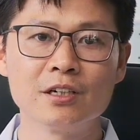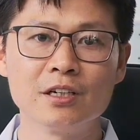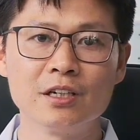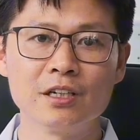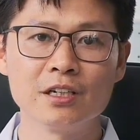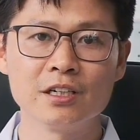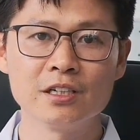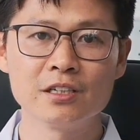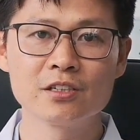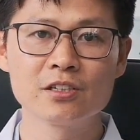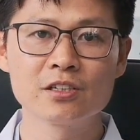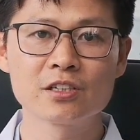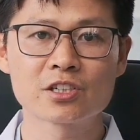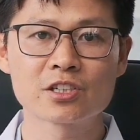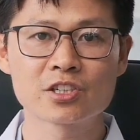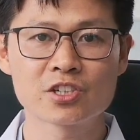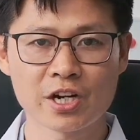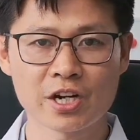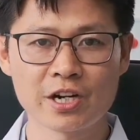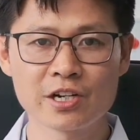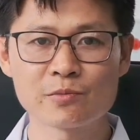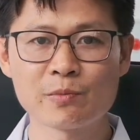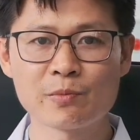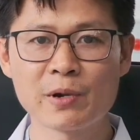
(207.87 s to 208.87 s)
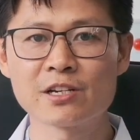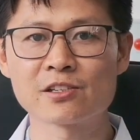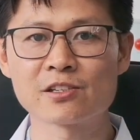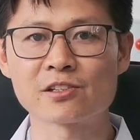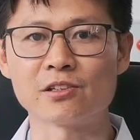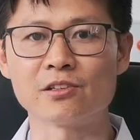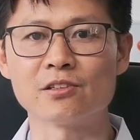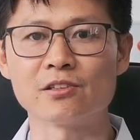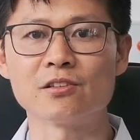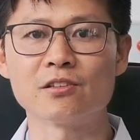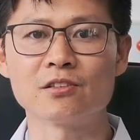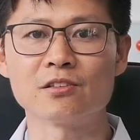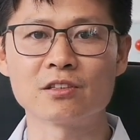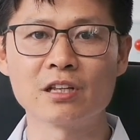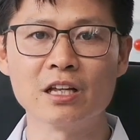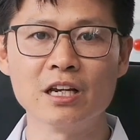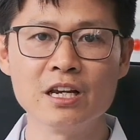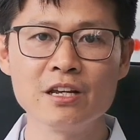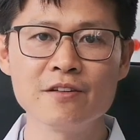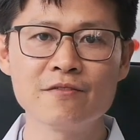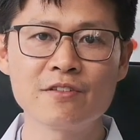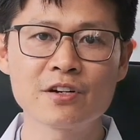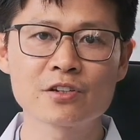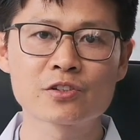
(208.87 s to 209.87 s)
In Chinese medicine, the
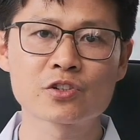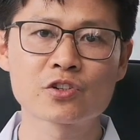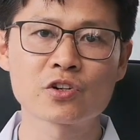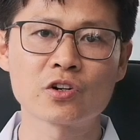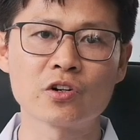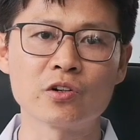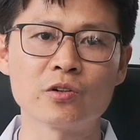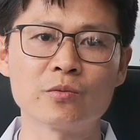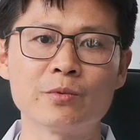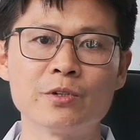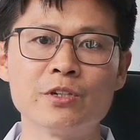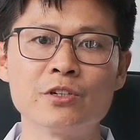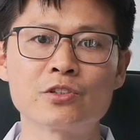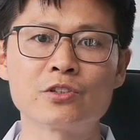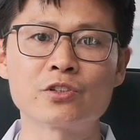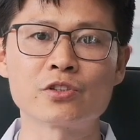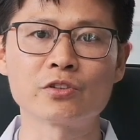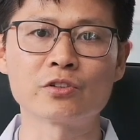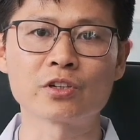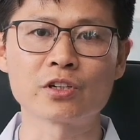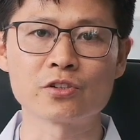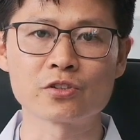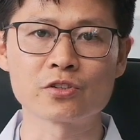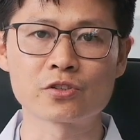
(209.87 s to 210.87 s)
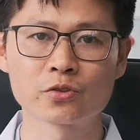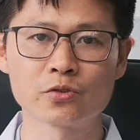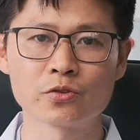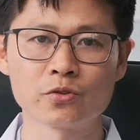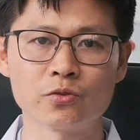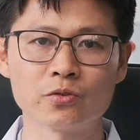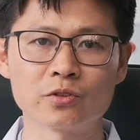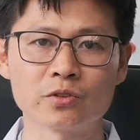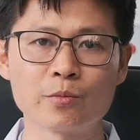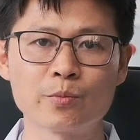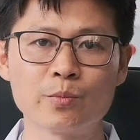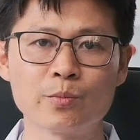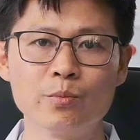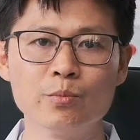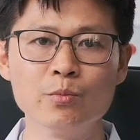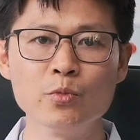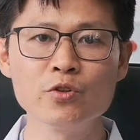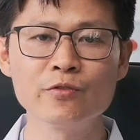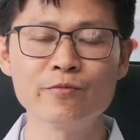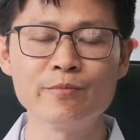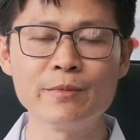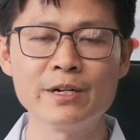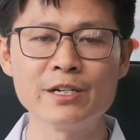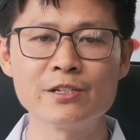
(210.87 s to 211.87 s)
liver's job is to control the
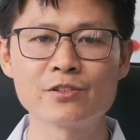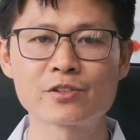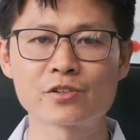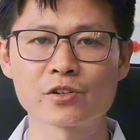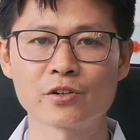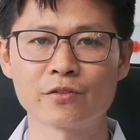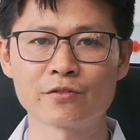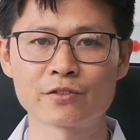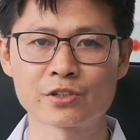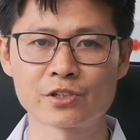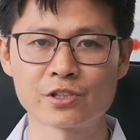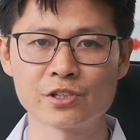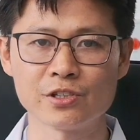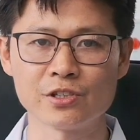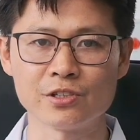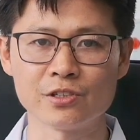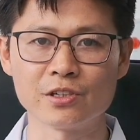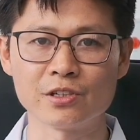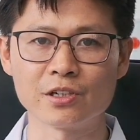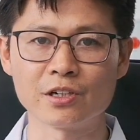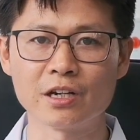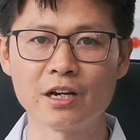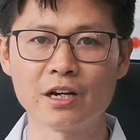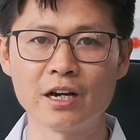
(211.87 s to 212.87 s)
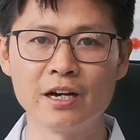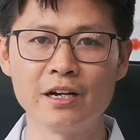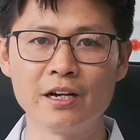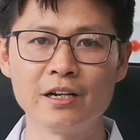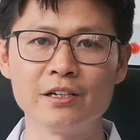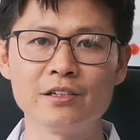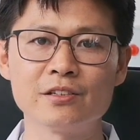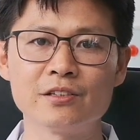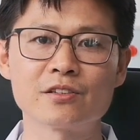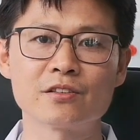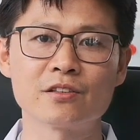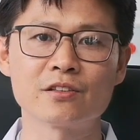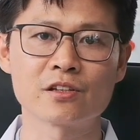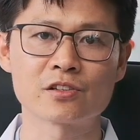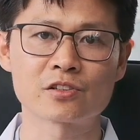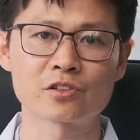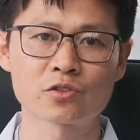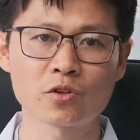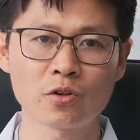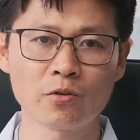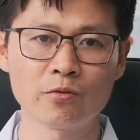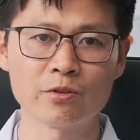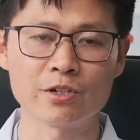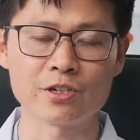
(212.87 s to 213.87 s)
movement of qi and the
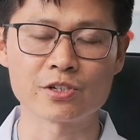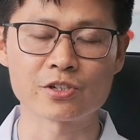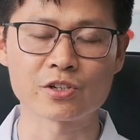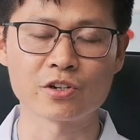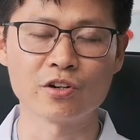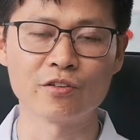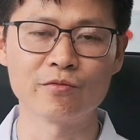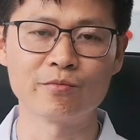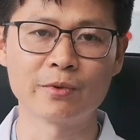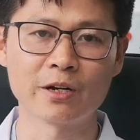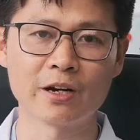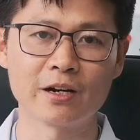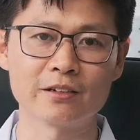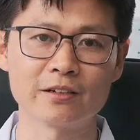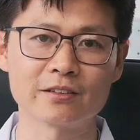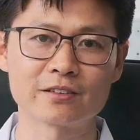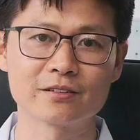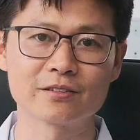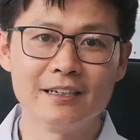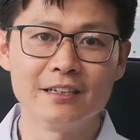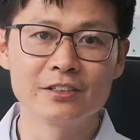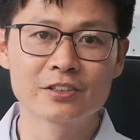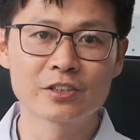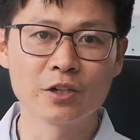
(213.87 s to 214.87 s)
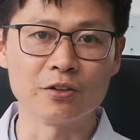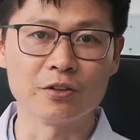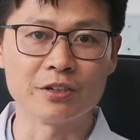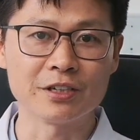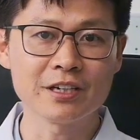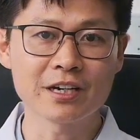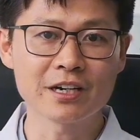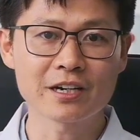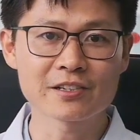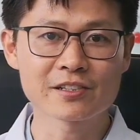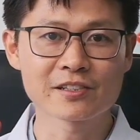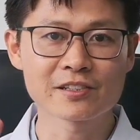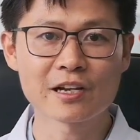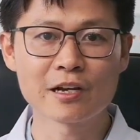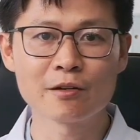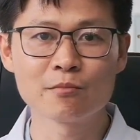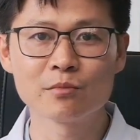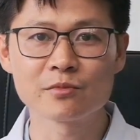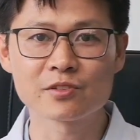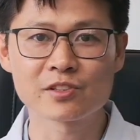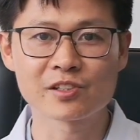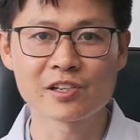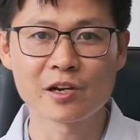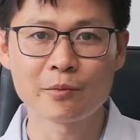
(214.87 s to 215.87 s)
storage of blood. So here are
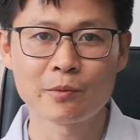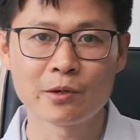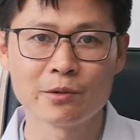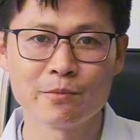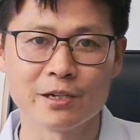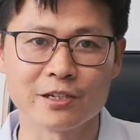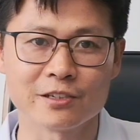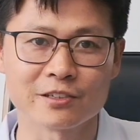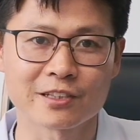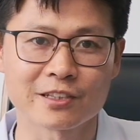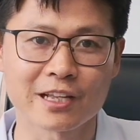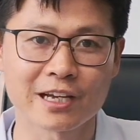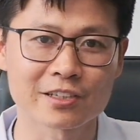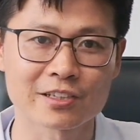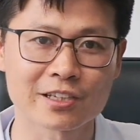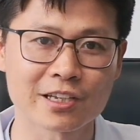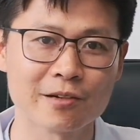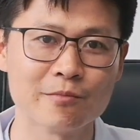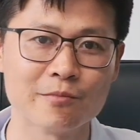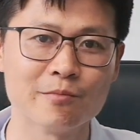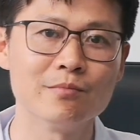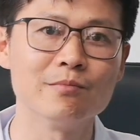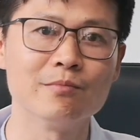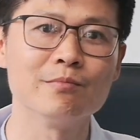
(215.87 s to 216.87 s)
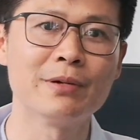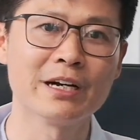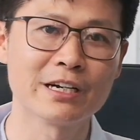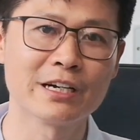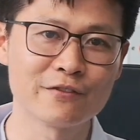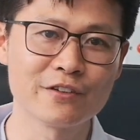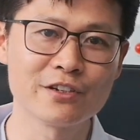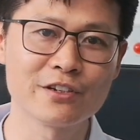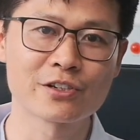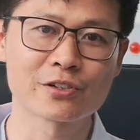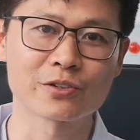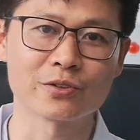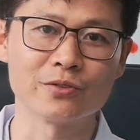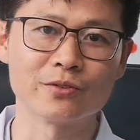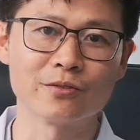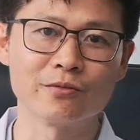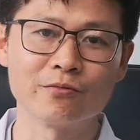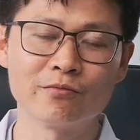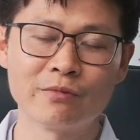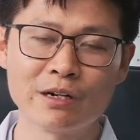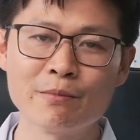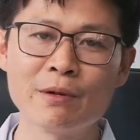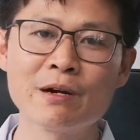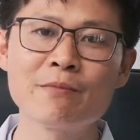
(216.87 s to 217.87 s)
some supplements that can be beneficial.
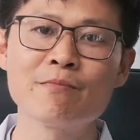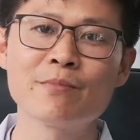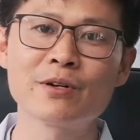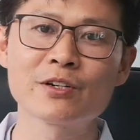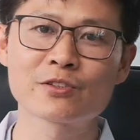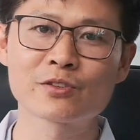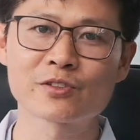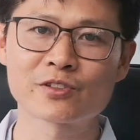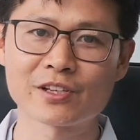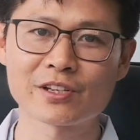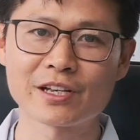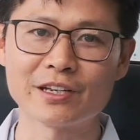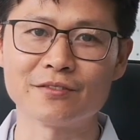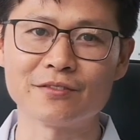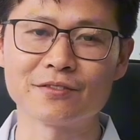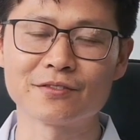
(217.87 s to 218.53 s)
Remember to save.